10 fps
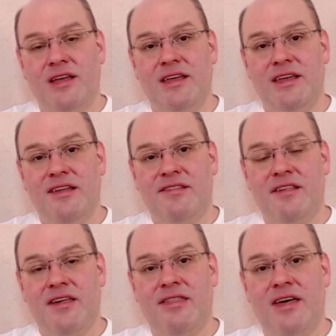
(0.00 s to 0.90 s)

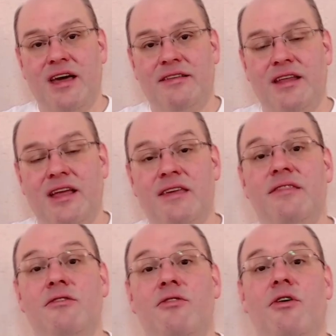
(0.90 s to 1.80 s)
is that in
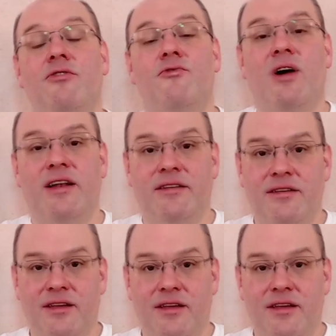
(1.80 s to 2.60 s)
the long run,